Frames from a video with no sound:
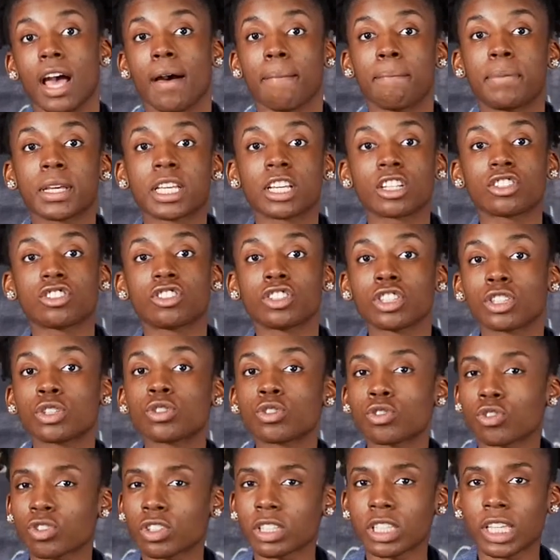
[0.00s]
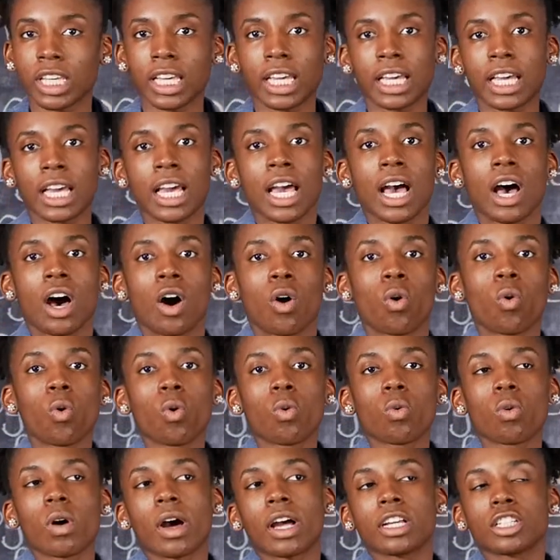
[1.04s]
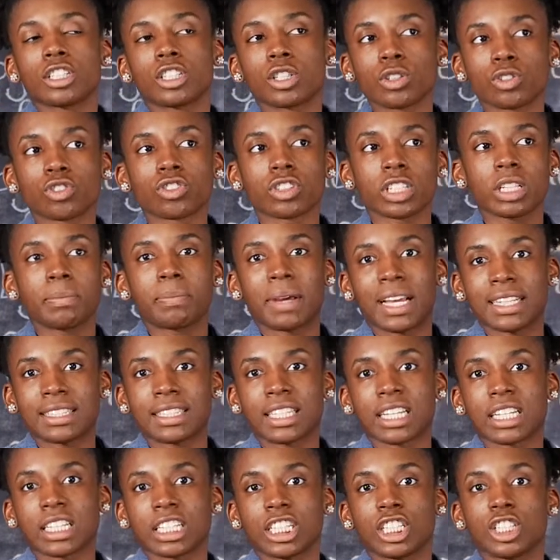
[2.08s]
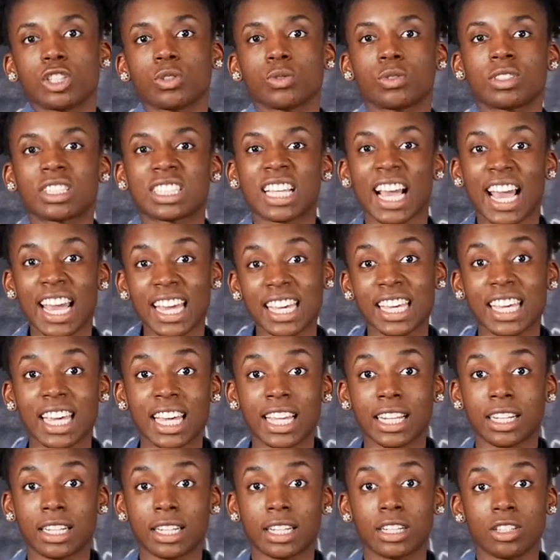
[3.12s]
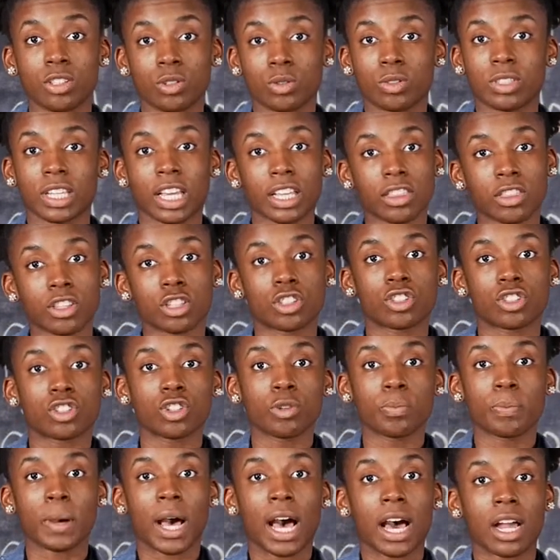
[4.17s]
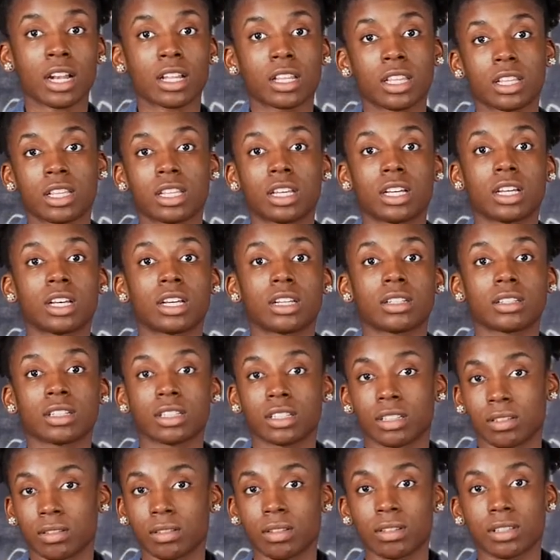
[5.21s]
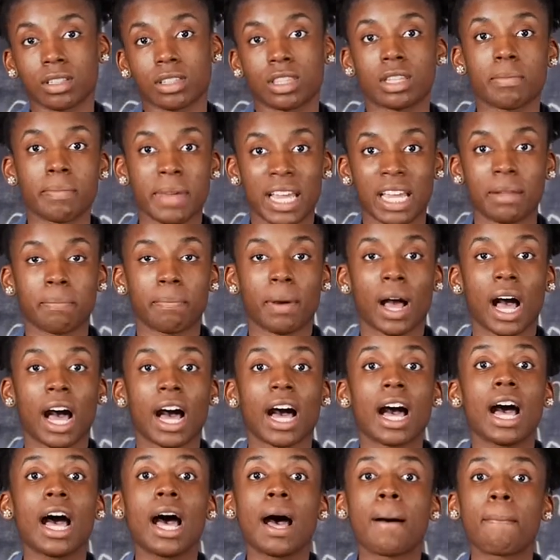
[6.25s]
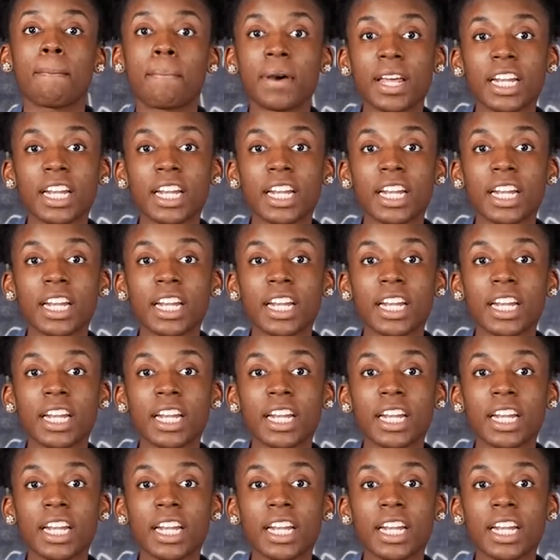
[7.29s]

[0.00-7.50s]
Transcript: Because usually basically you take the soup out of the main pot, put